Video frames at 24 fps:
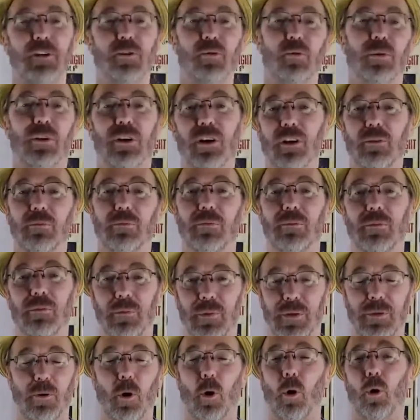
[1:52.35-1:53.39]
career
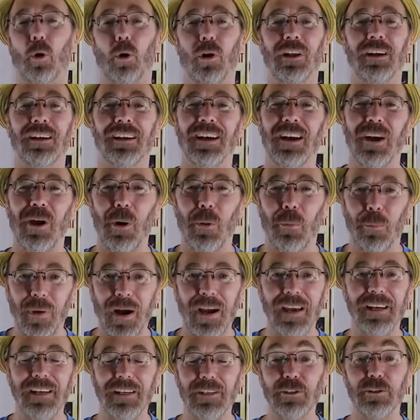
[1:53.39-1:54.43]
goal
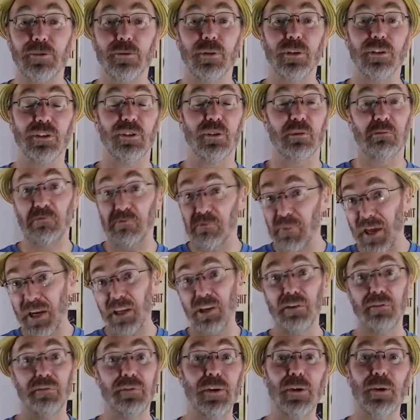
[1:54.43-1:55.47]
might interest many
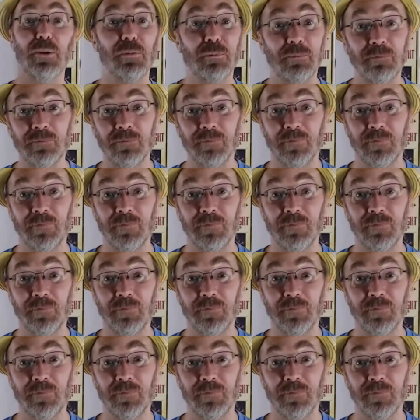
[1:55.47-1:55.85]
of you.